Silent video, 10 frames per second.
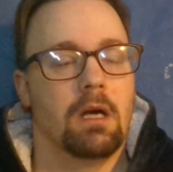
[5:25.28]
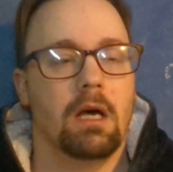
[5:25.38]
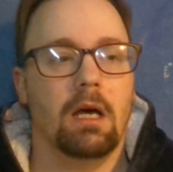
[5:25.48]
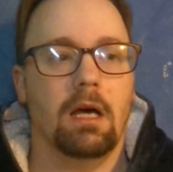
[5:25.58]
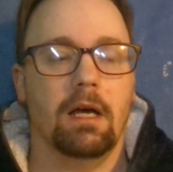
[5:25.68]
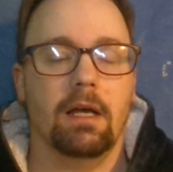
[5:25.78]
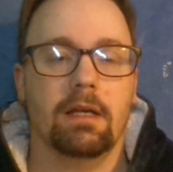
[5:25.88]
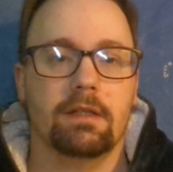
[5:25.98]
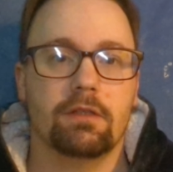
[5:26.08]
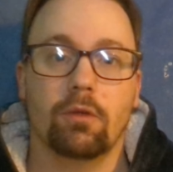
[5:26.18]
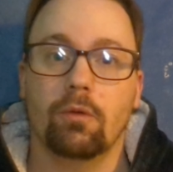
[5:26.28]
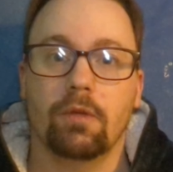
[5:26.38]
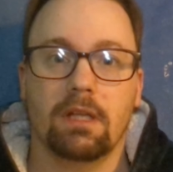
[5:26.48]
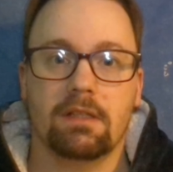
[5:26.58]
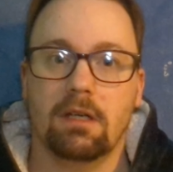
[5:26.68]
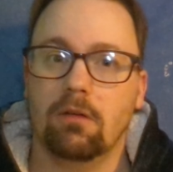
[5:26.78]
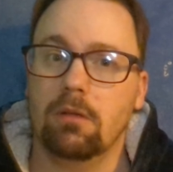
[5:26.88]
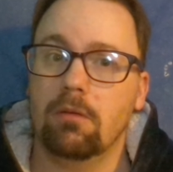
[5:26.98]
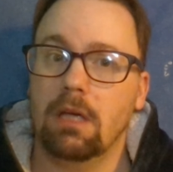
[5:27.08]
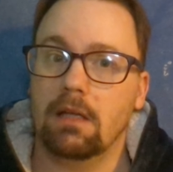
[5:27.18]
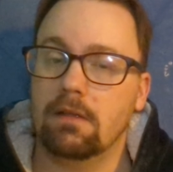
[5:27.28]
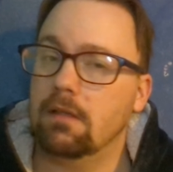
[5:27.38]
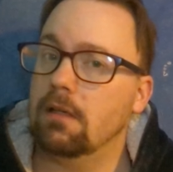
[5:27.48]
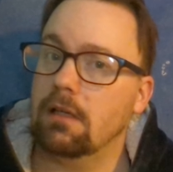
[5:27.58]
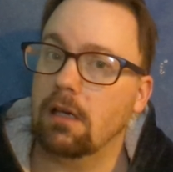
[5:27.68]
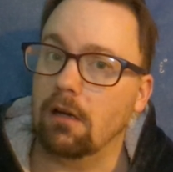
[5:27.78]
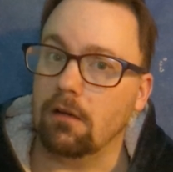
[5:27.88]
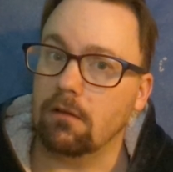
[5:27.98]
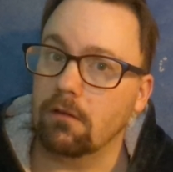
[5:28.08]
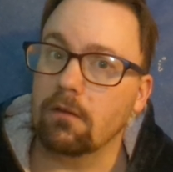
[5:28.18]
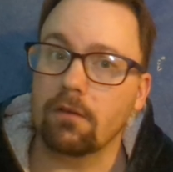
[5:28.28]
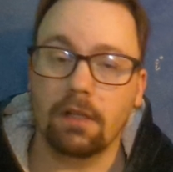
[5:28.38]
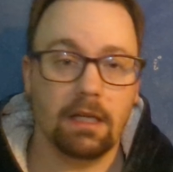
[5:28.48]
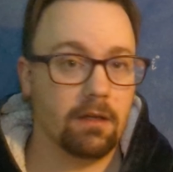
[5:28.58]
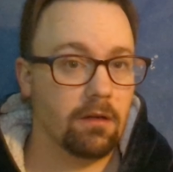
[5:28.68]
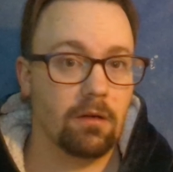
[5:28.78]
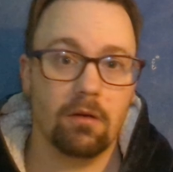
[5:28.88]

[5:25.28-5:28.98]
Uh, so that's how you get characters like